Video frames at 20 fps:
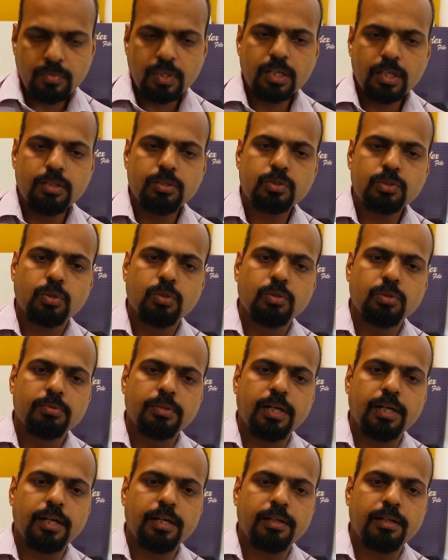So
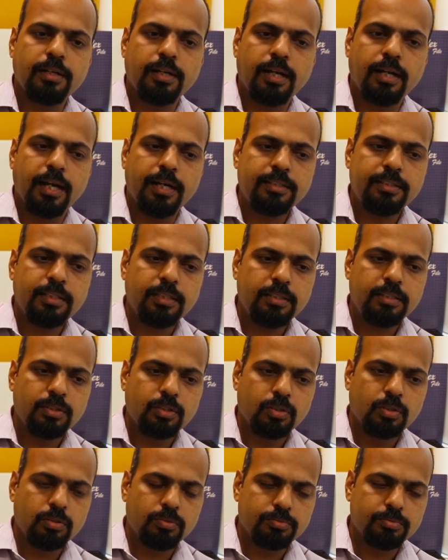I think
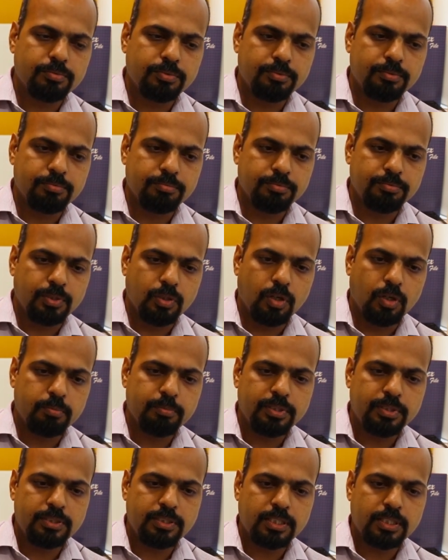the
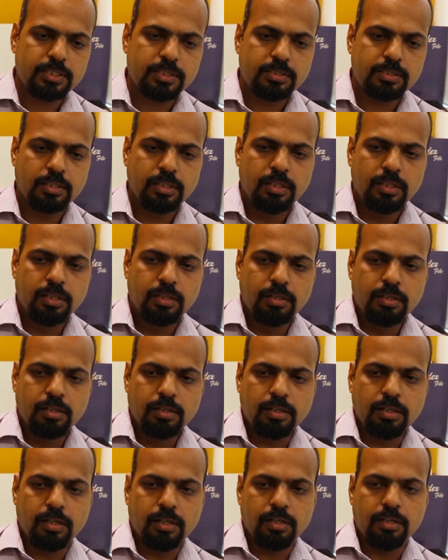government just
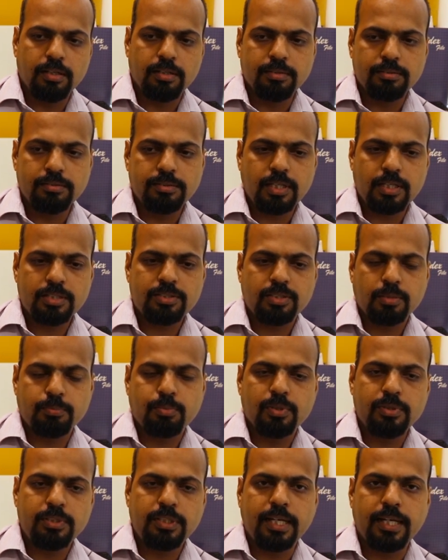touched
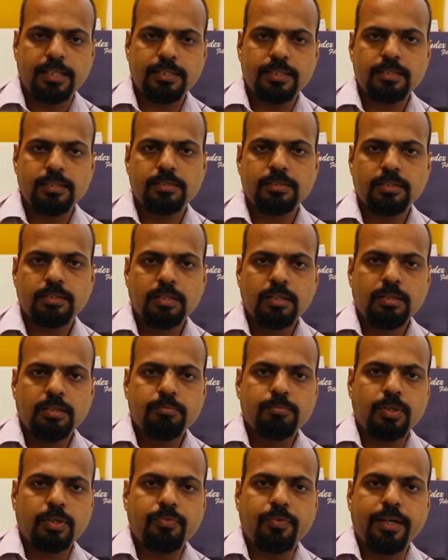upon the edges,
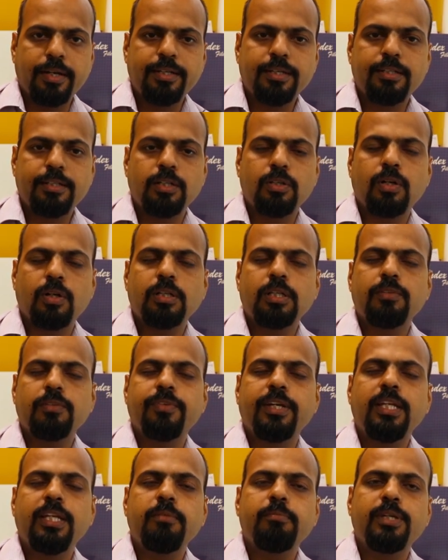but finally did not give
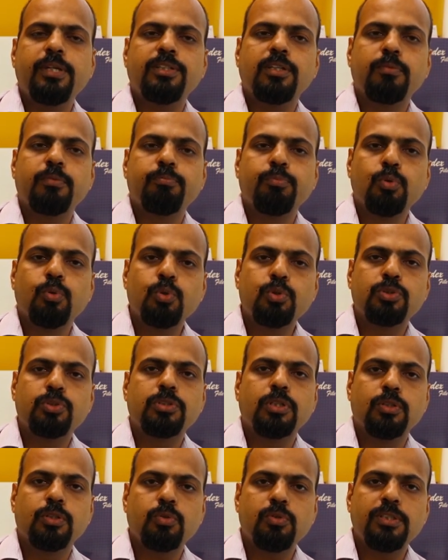any major
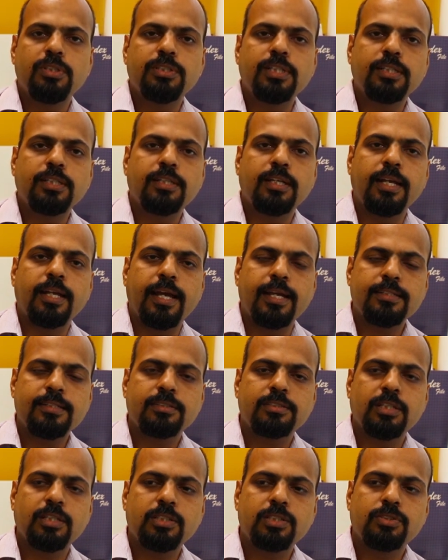boost to the sector
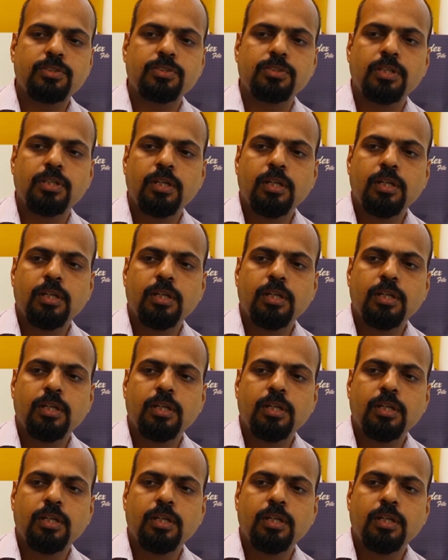as such,